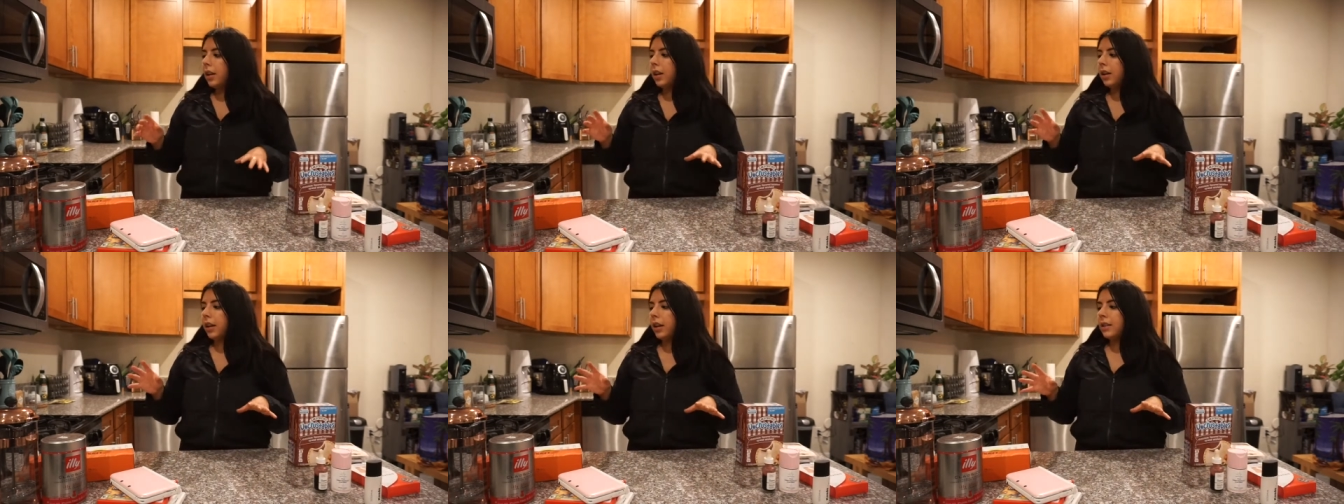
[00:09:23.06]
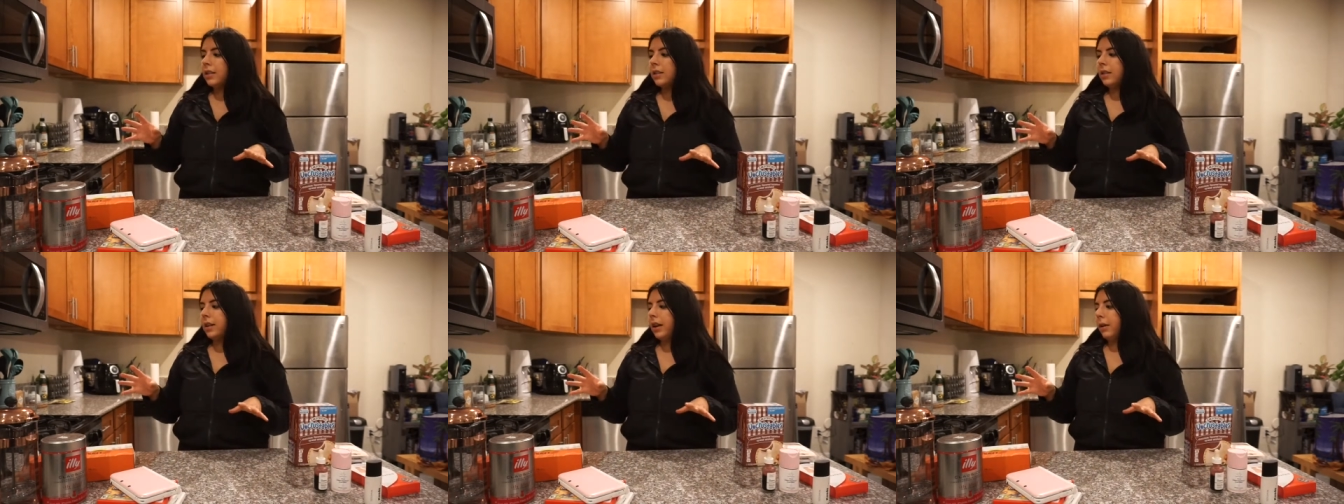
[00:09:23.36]

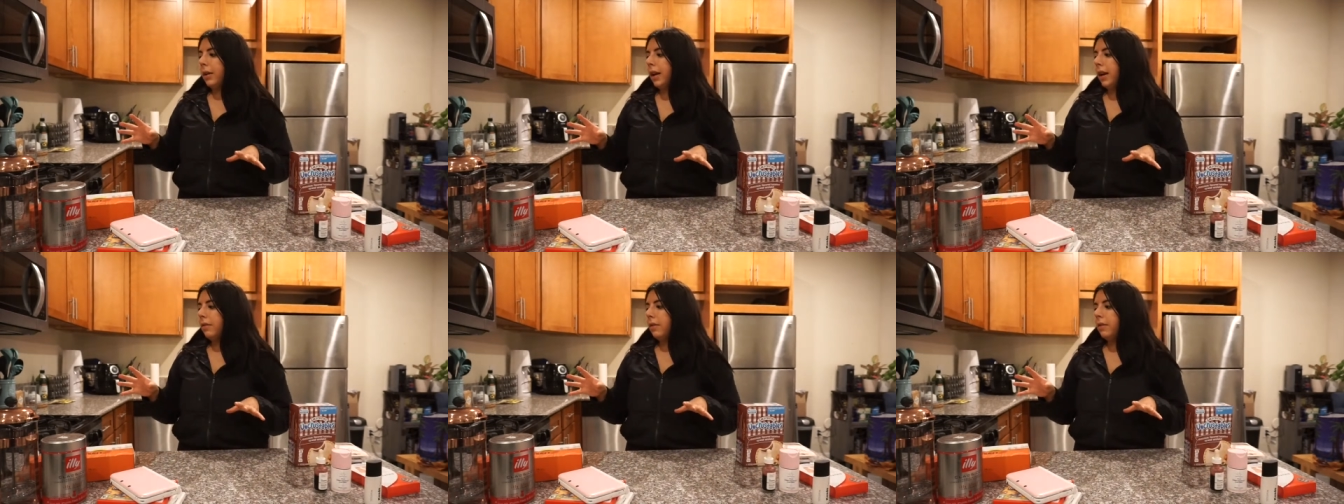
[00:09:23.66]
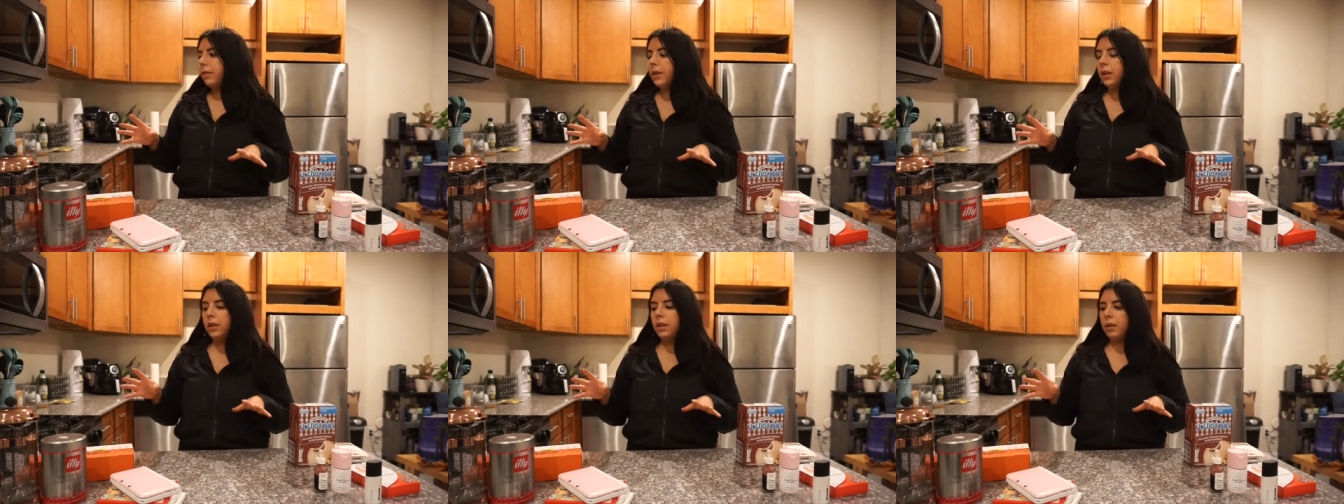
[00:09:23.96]
Okay, so now I
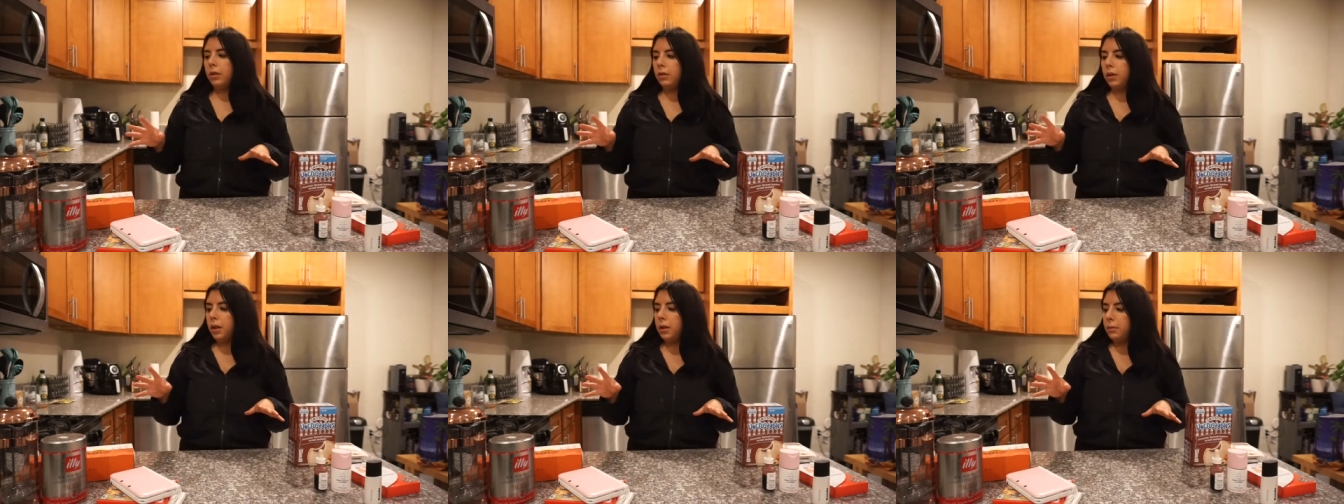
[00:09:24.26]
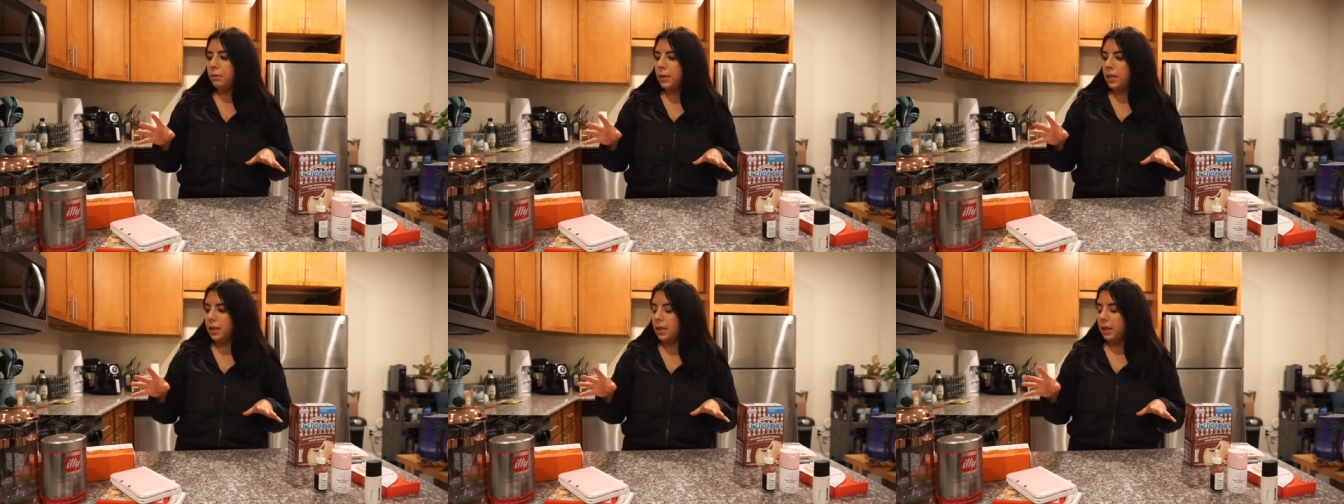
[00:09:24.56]
have a few
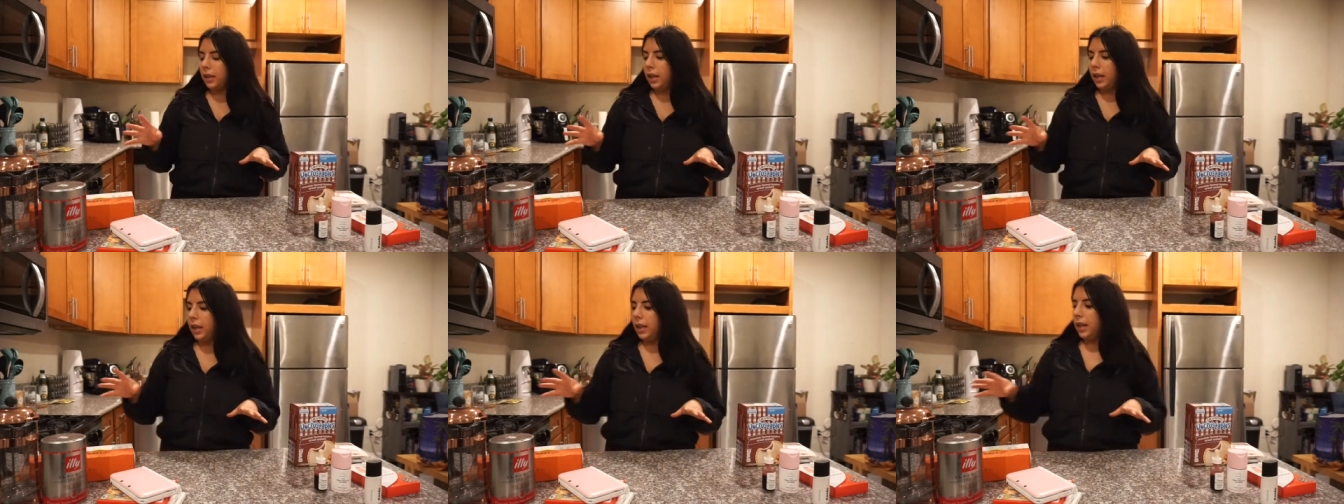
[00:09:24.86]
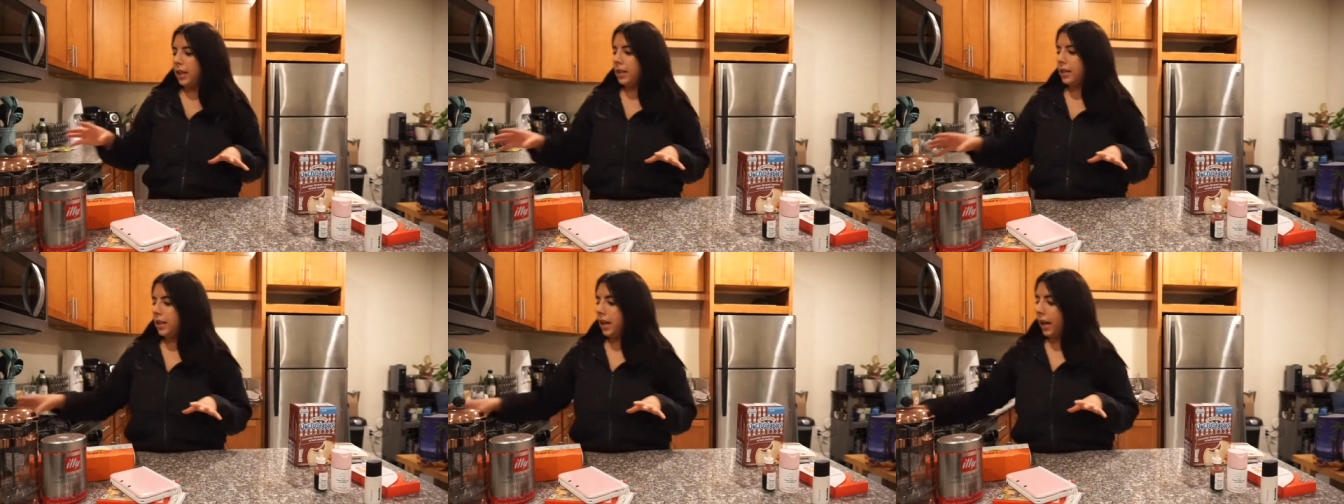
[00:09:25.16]

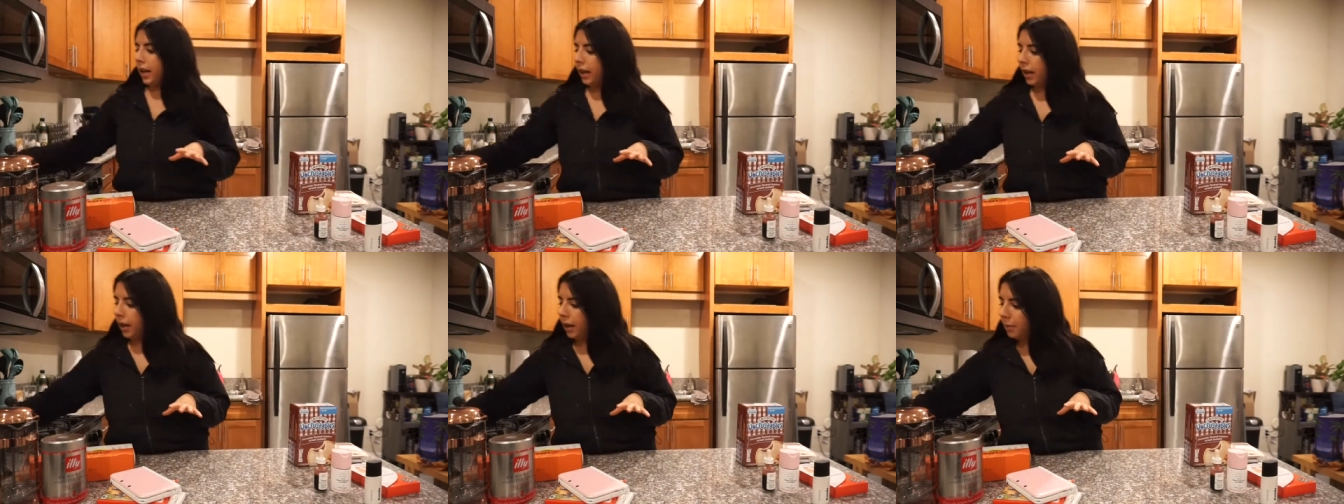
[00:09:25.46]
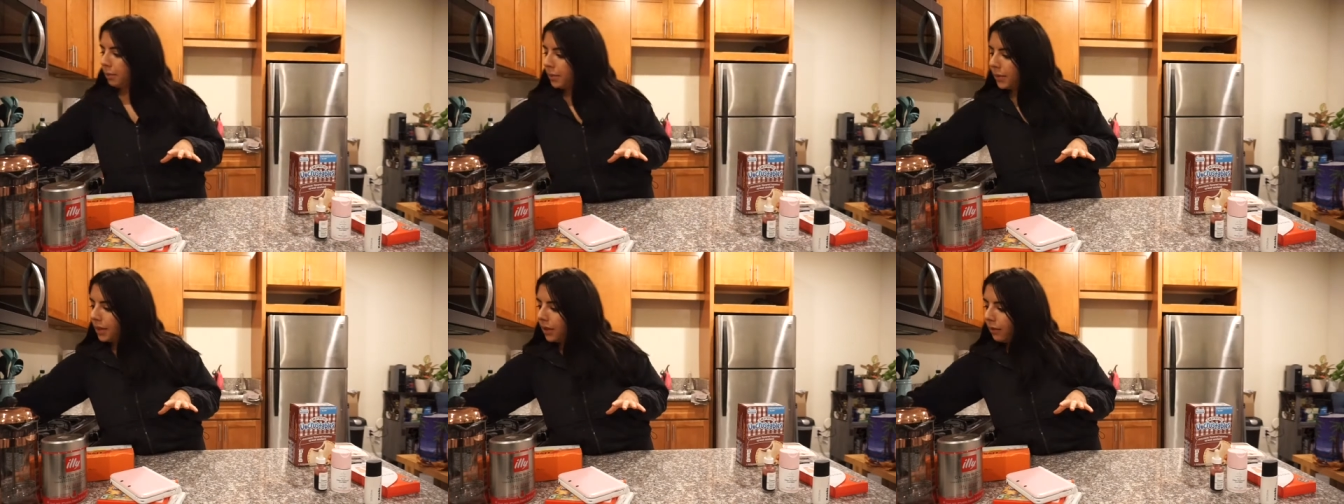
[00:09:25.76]
miscellaneous
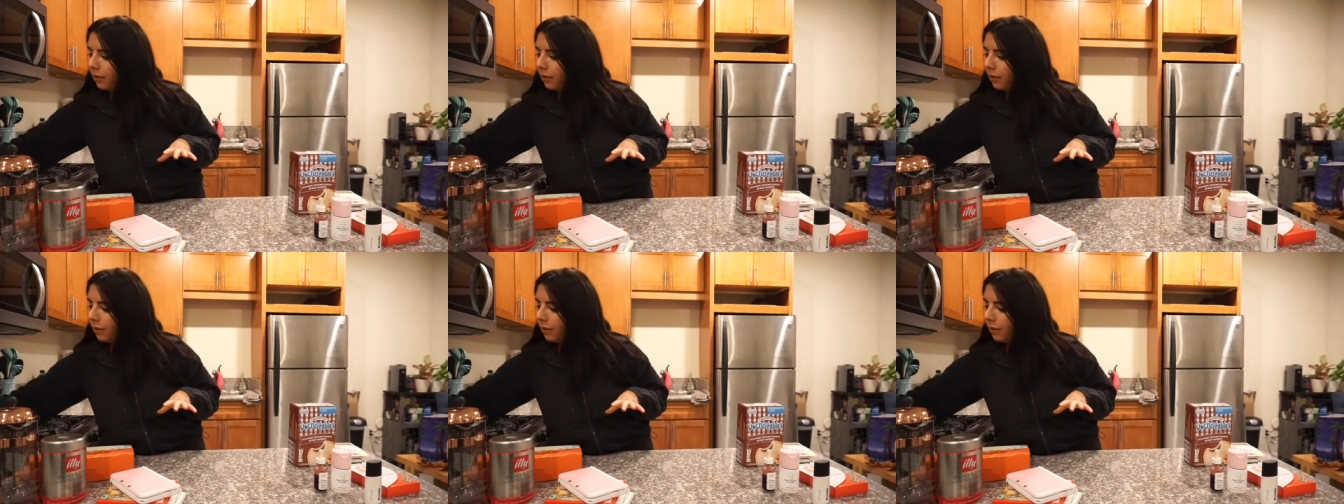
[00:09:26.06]
items.